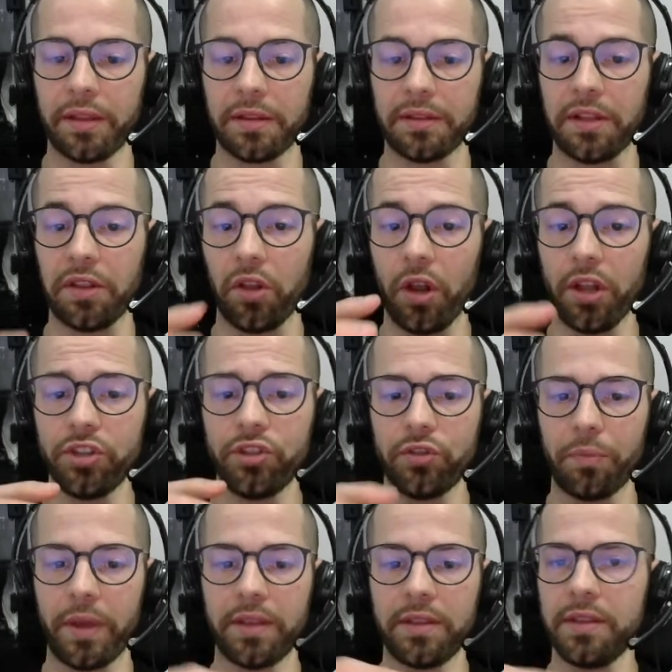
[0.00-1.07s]
and the
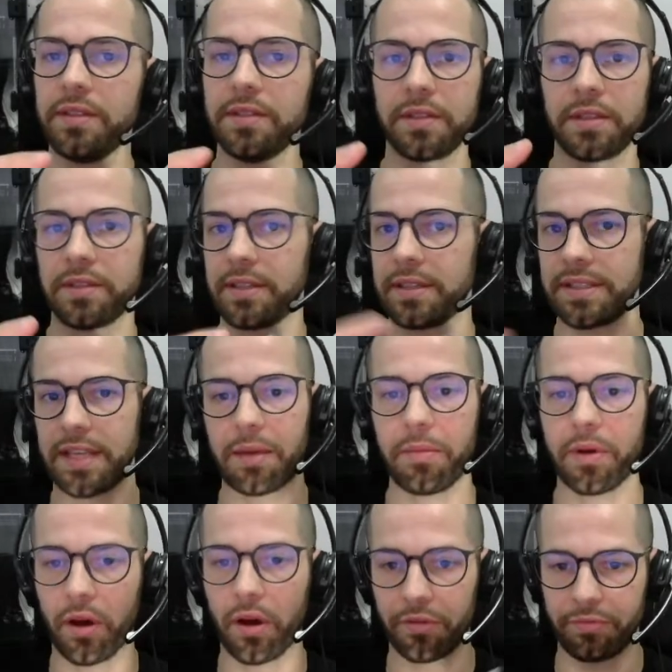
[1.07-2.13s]
knowledge to make this is the
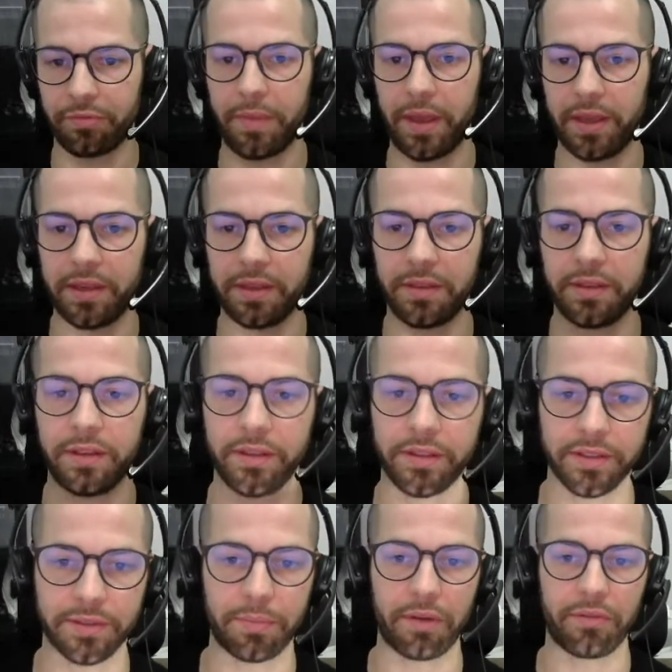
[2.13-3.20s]
same of making
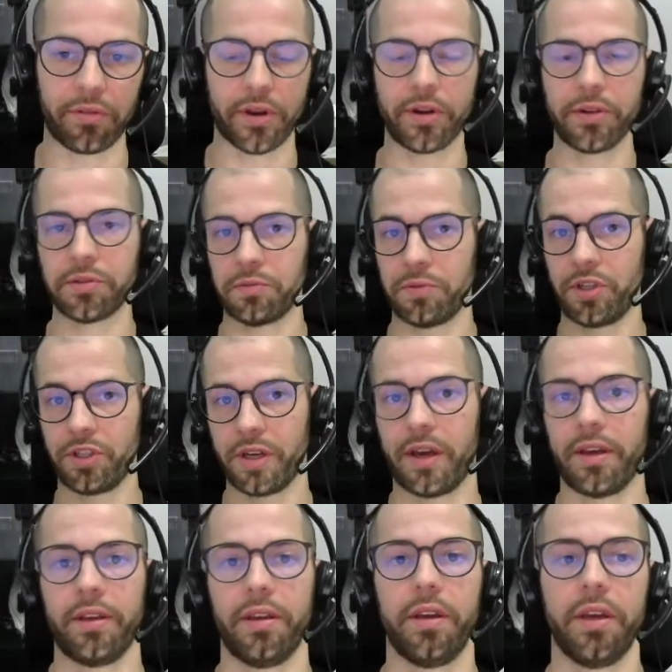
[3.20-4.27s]
these bevel gears, which
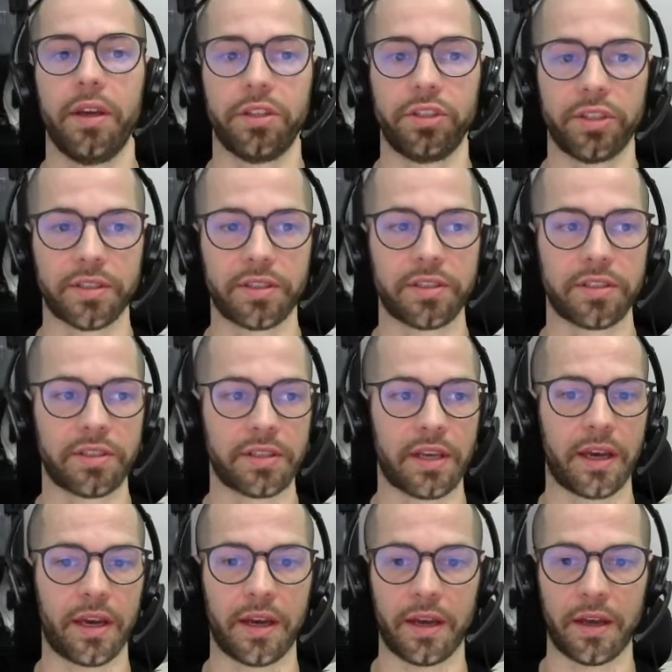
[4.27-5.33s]
I just
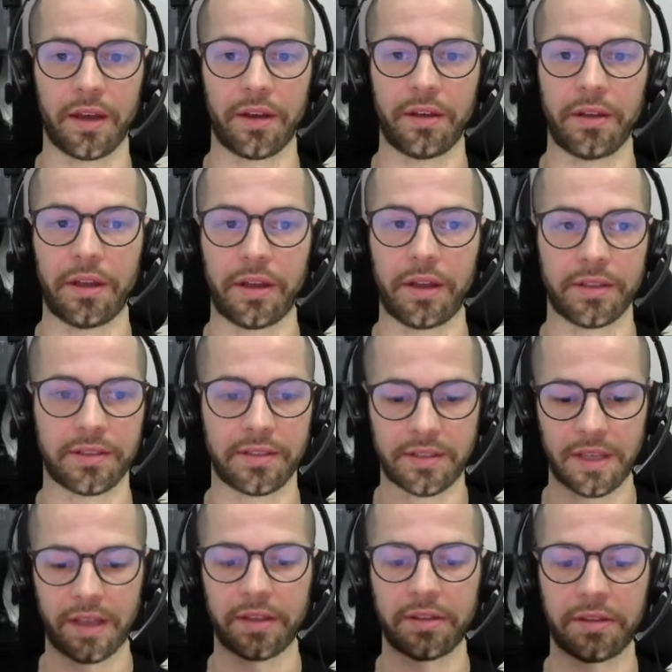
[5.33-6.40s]

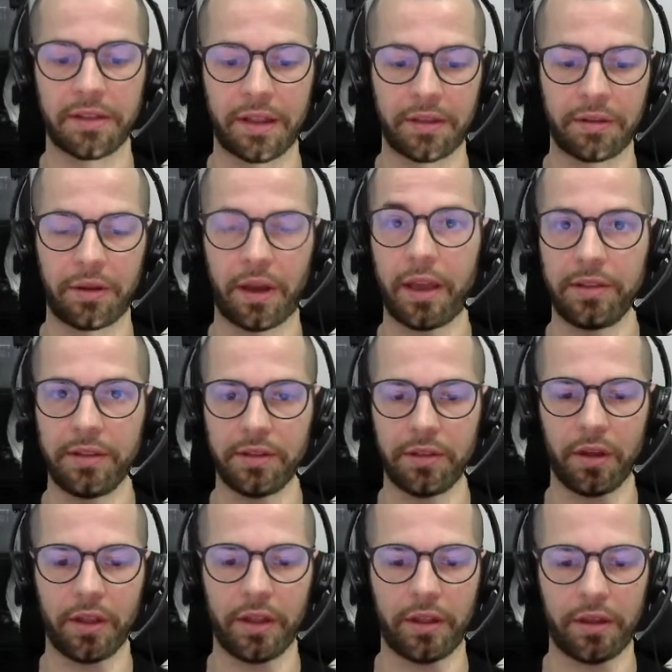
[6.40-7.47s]
said that I
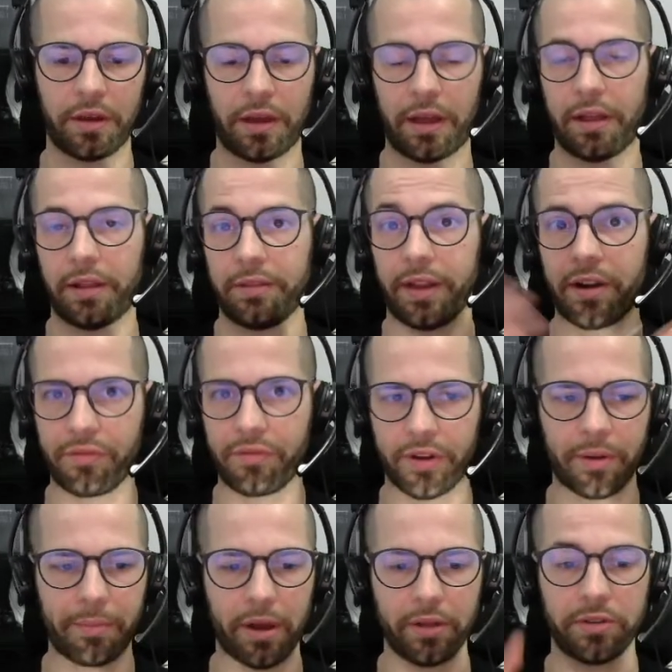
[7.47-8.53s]
did an entire
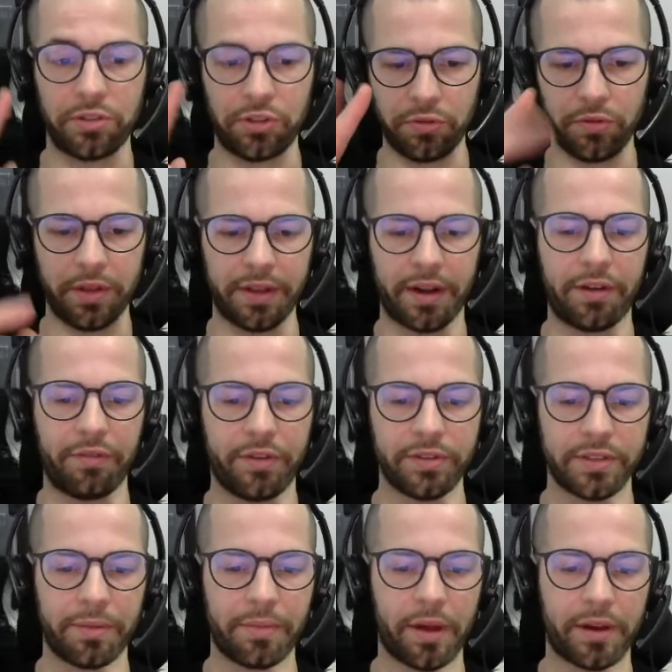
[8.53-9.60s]
video about, 2 entire
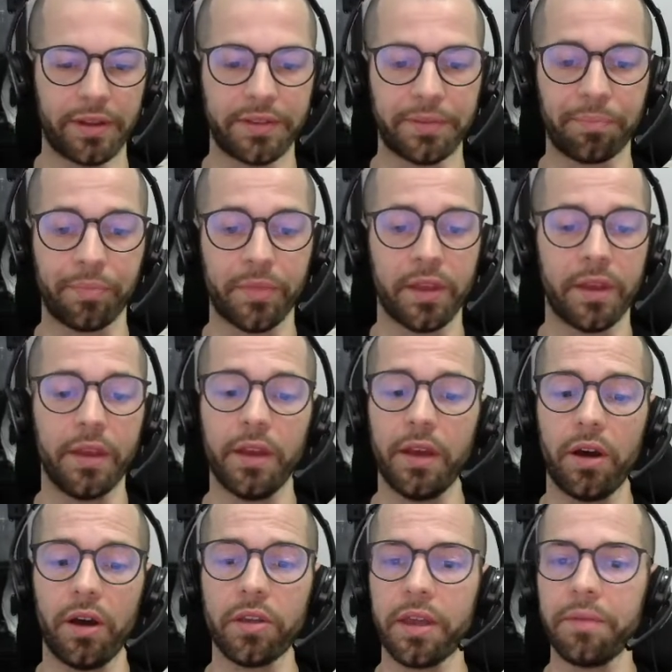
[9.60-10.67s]
videos about it.
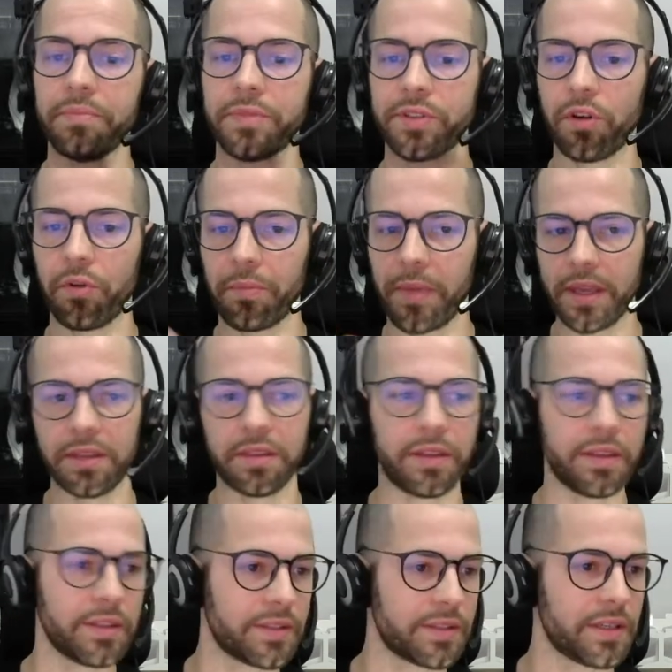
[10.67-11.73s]
Okay, so making
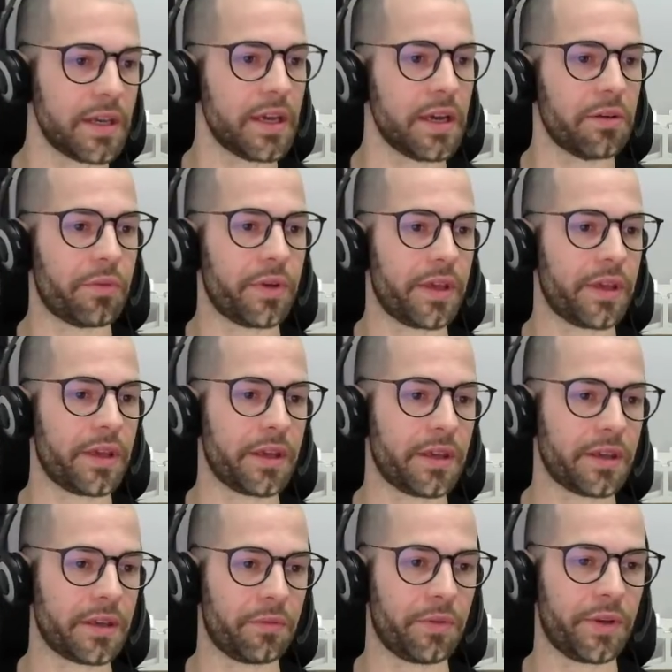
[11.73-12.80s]
this,
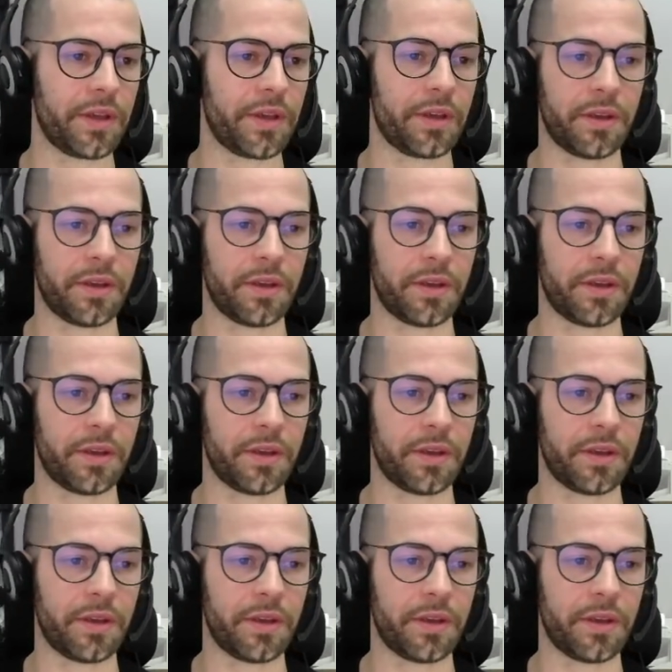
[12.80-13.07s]
we